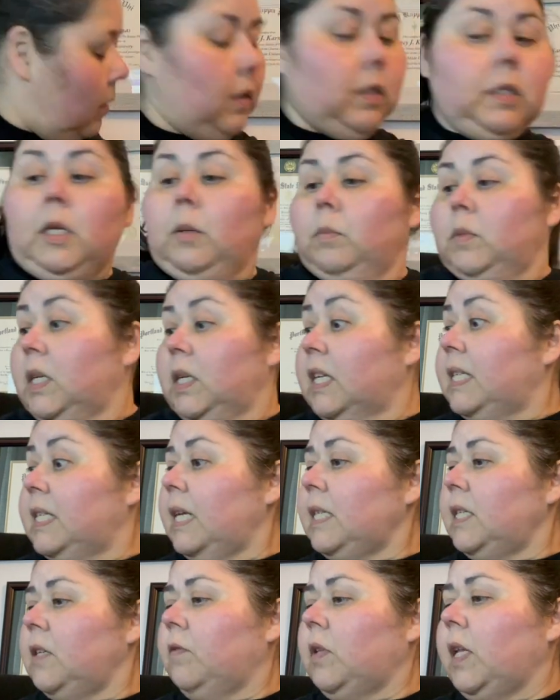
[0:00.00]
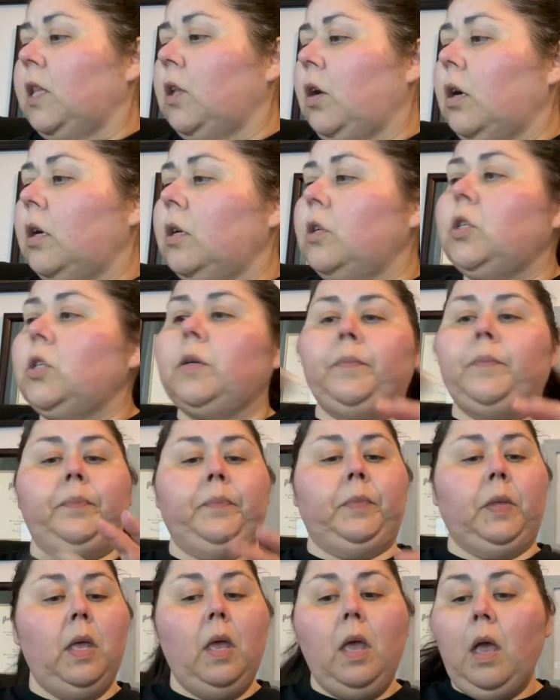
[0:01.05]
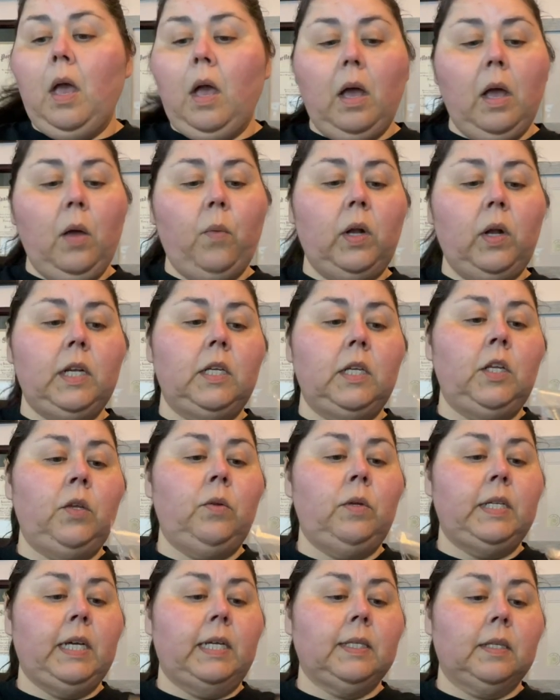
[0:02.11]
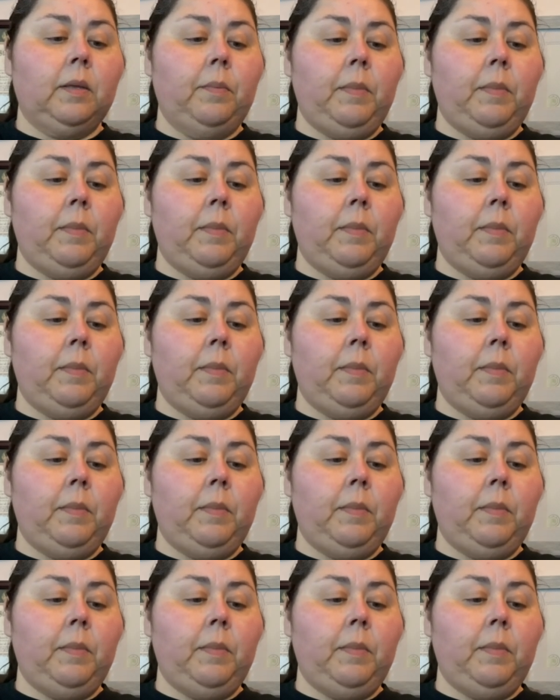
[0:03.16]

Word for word: Seems excessively large. I wanted a new dust